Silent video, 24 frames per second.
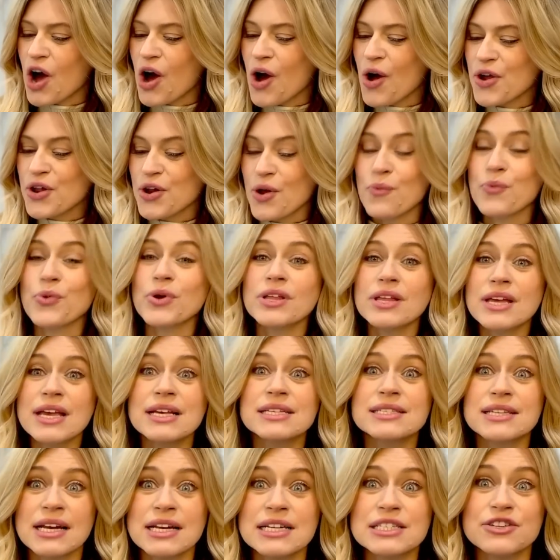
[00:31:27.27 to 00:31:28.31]
you know, really
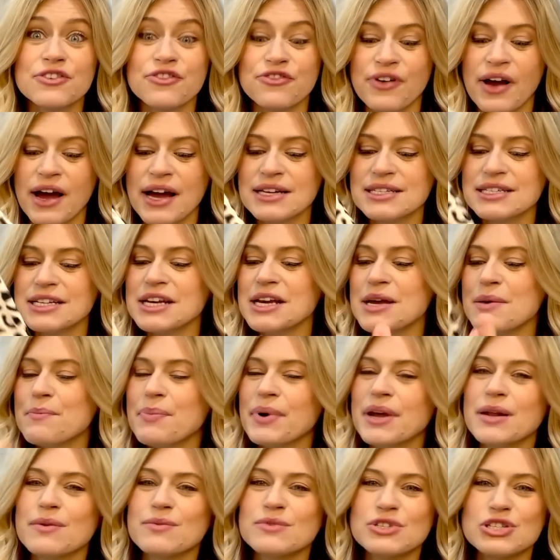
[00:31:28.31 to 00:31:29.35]
excited to find it,
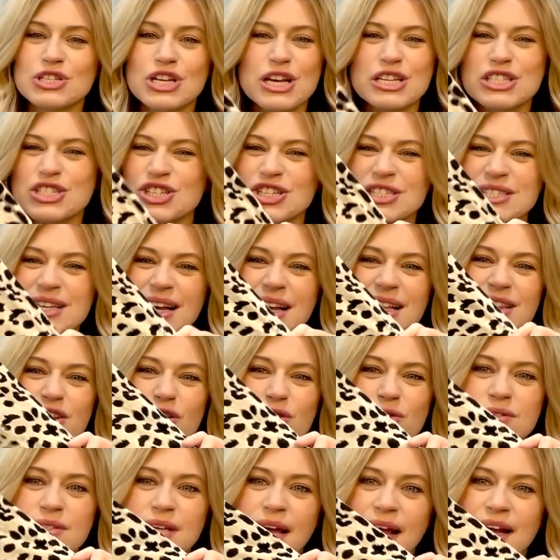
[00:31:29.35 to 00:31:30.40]
but it's just like a
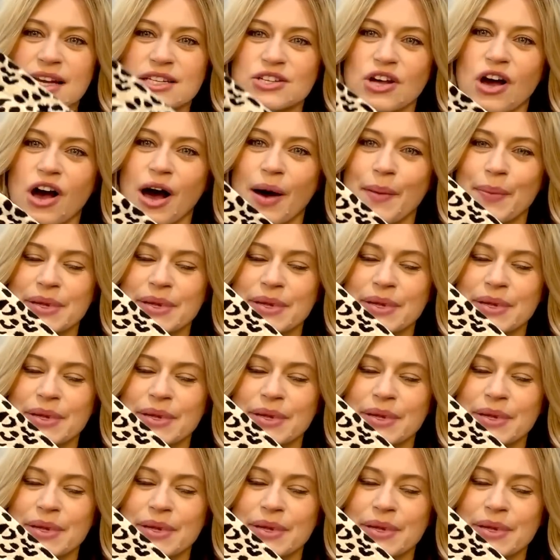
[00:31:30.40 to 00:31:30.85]
little tank top.